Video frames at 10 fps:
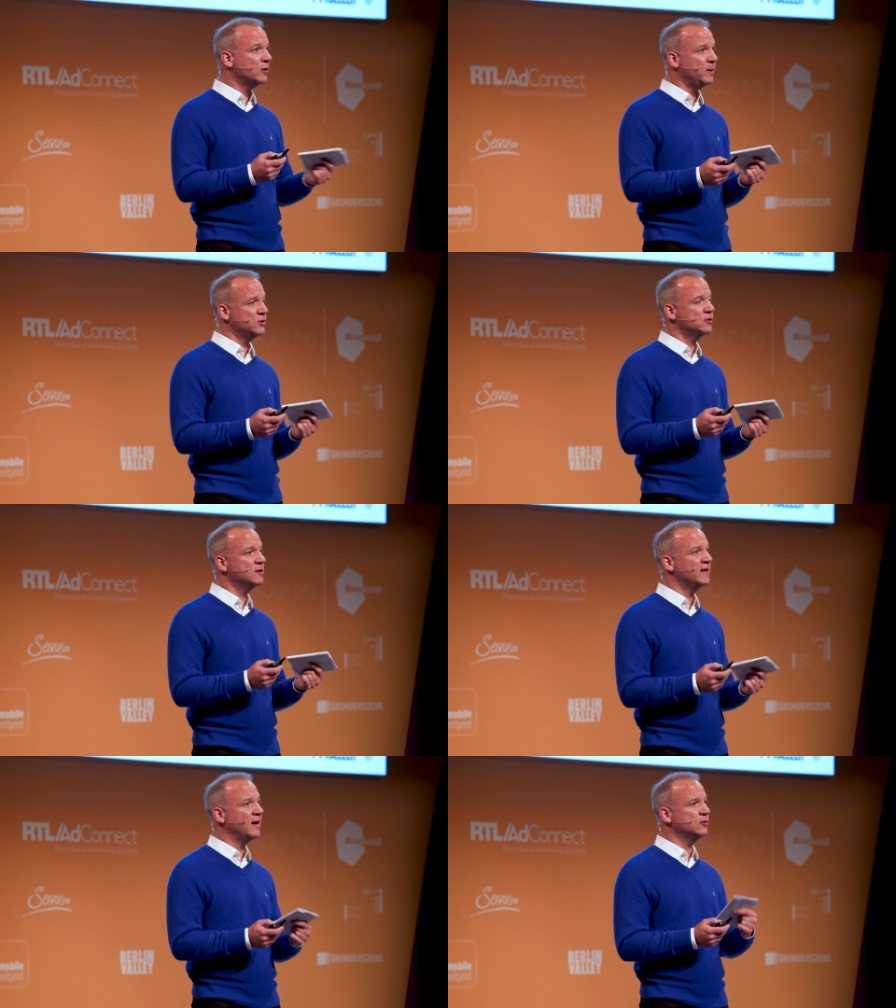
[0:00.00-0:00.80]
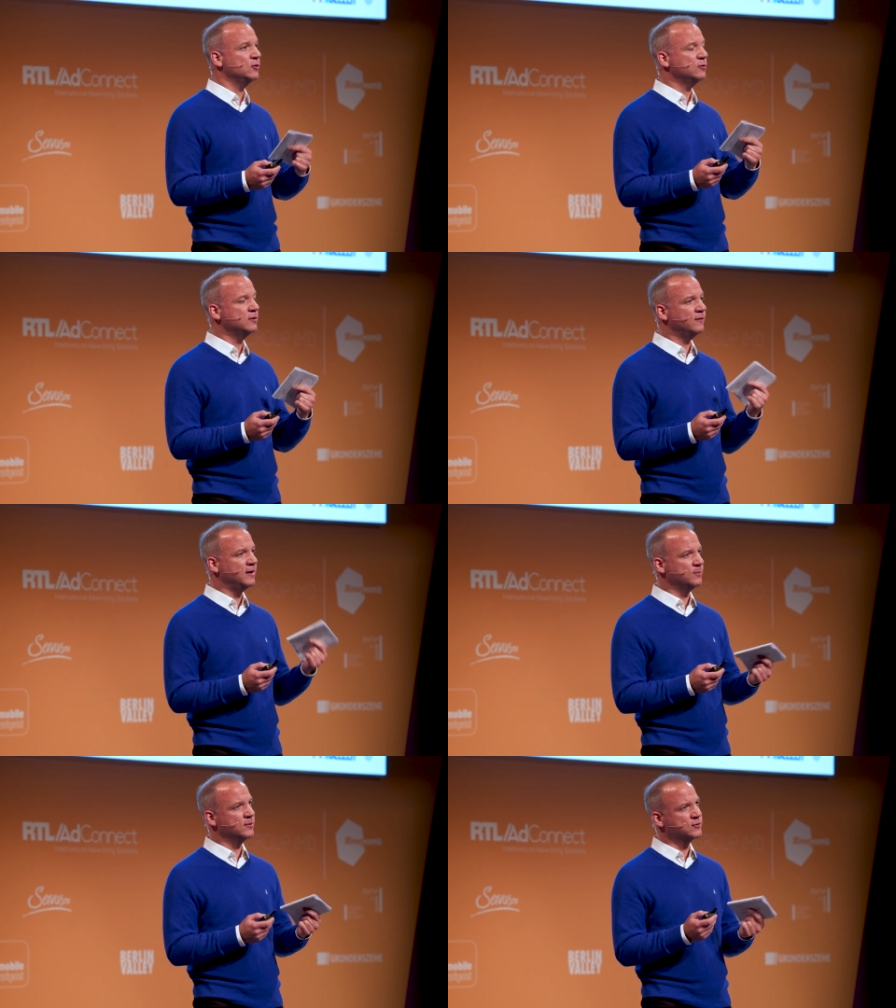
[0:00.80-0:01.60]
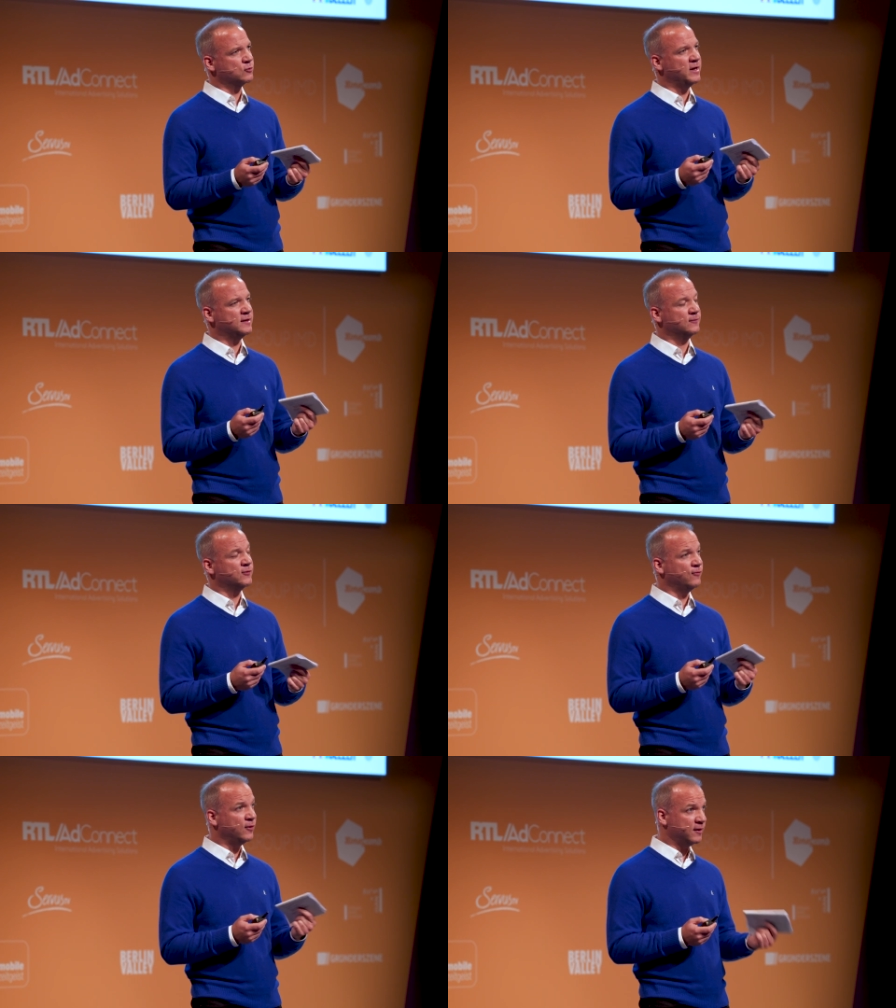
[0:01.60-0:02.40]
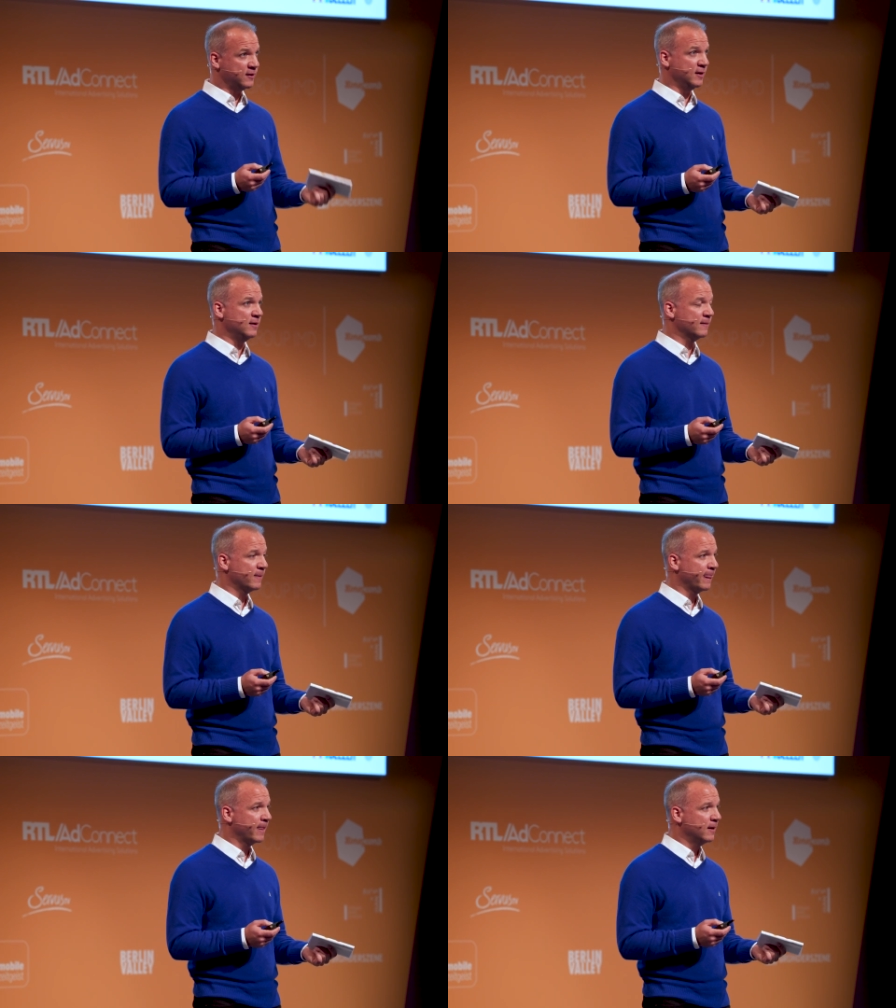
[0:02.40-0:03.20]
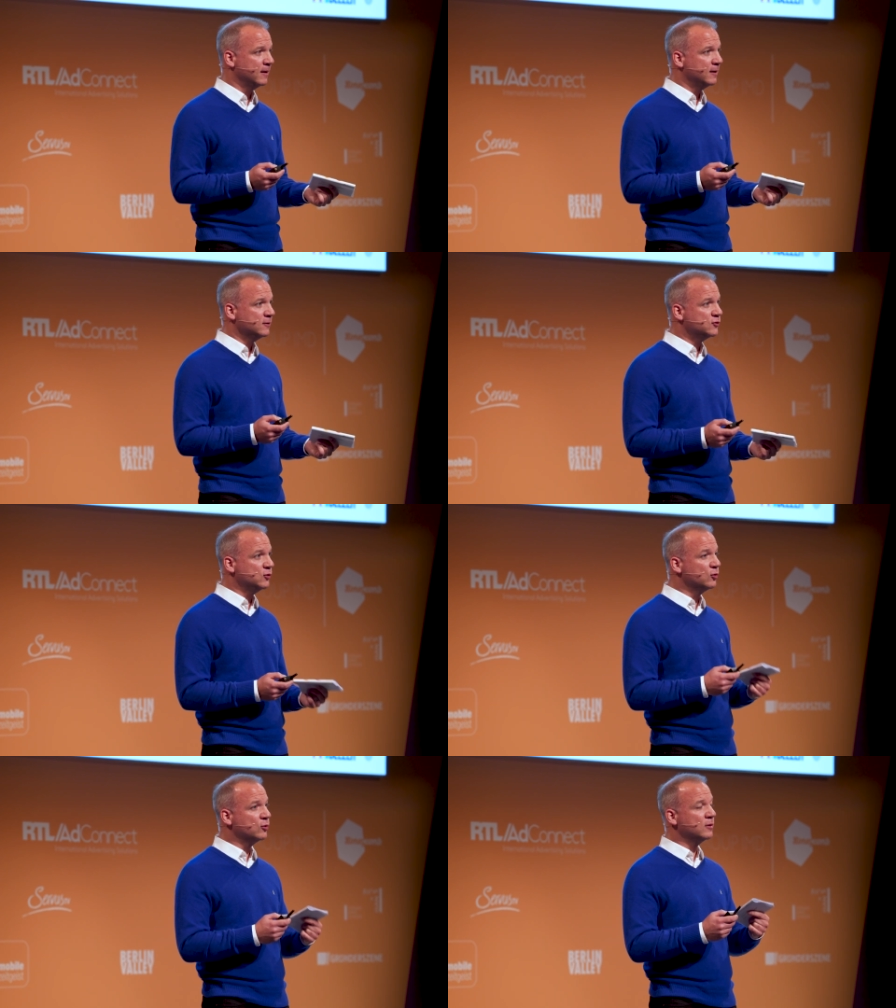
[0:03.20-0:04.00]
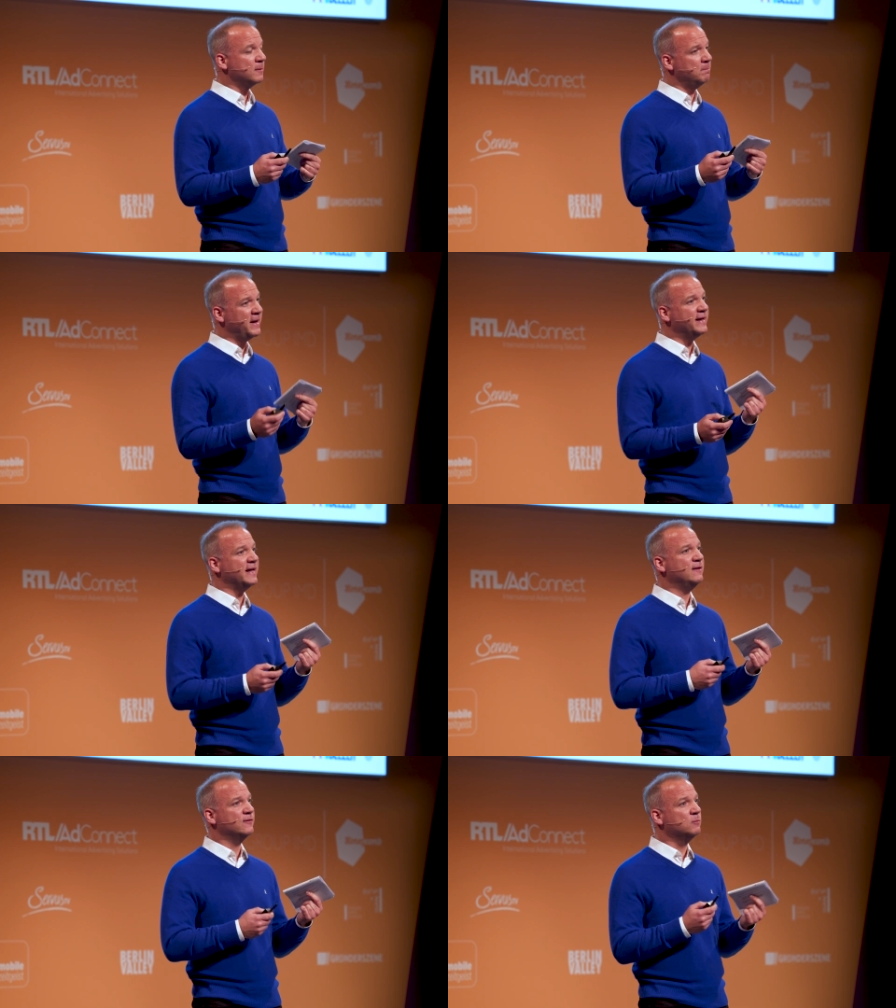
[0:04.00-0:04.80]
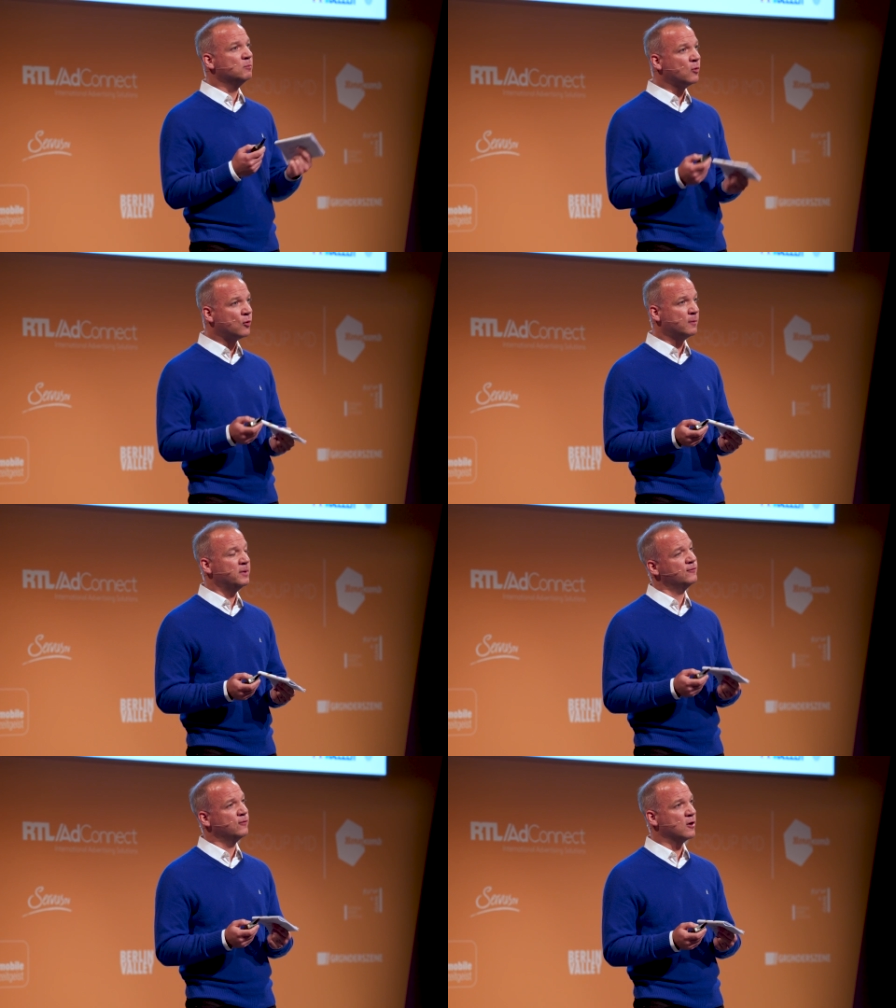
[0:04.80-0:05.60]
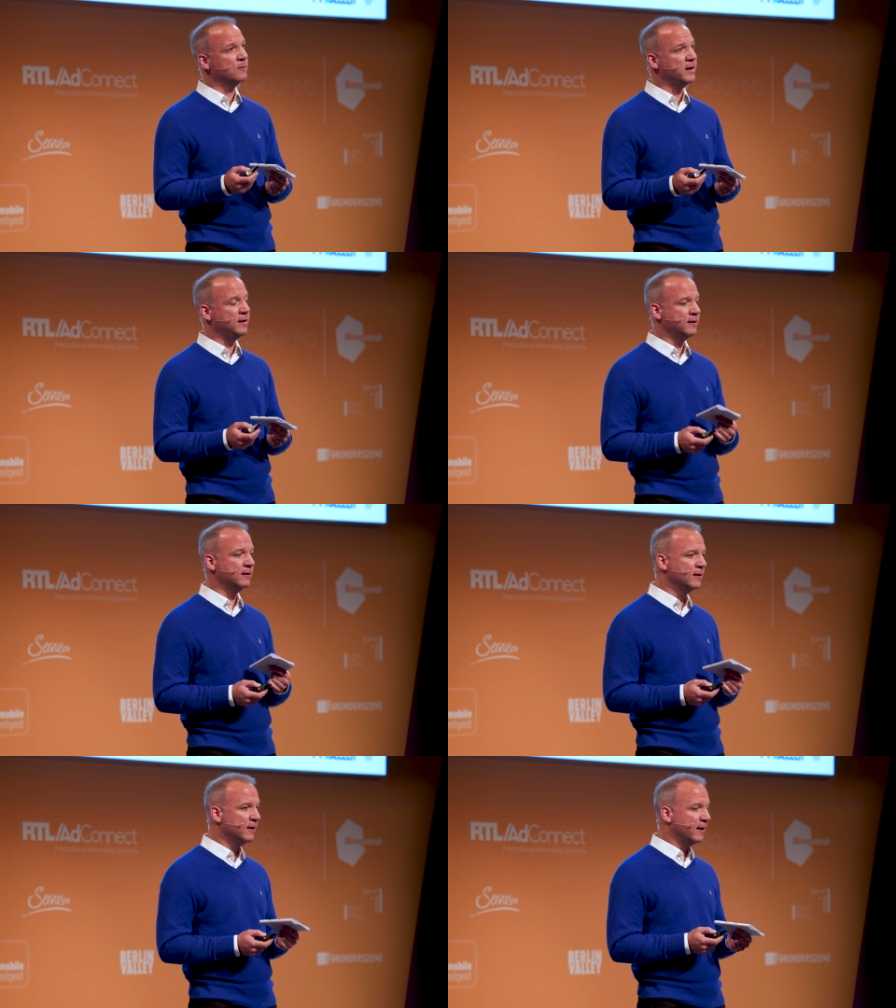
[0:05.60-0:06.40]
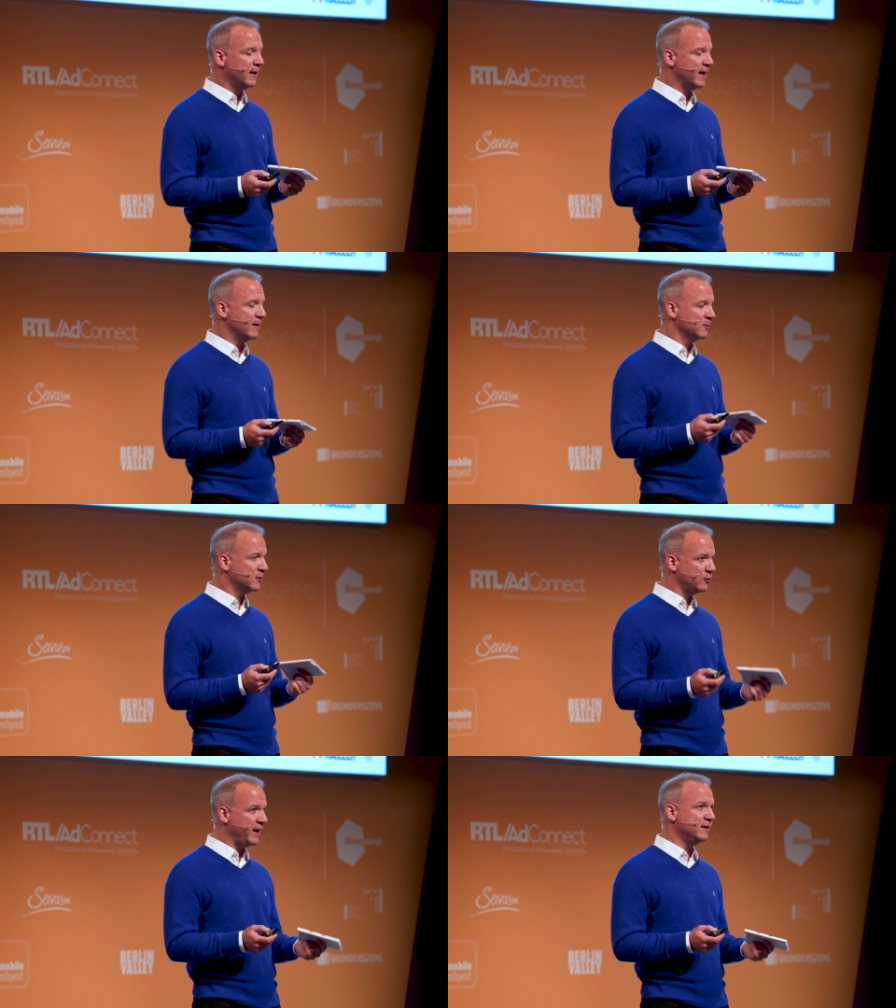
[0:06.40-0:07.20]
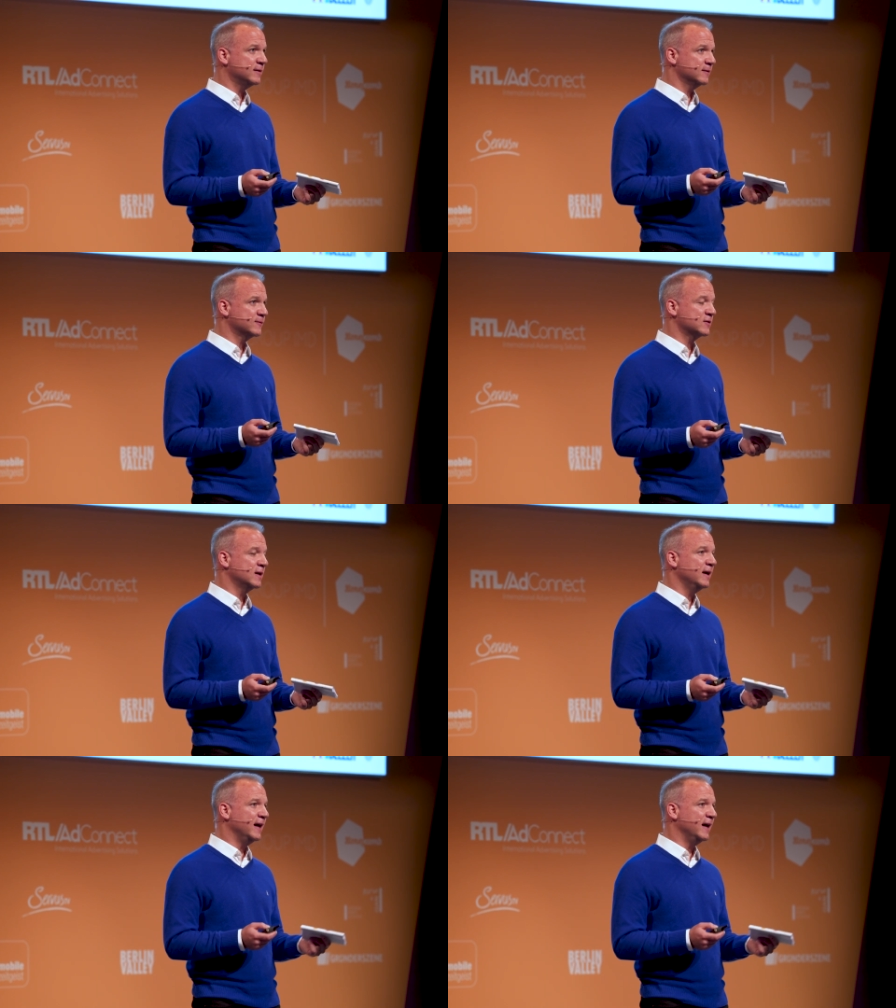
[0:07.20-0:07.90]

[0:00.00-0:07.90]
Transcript: the question is, how do you develop those creatives further to make even more performing um, creatives?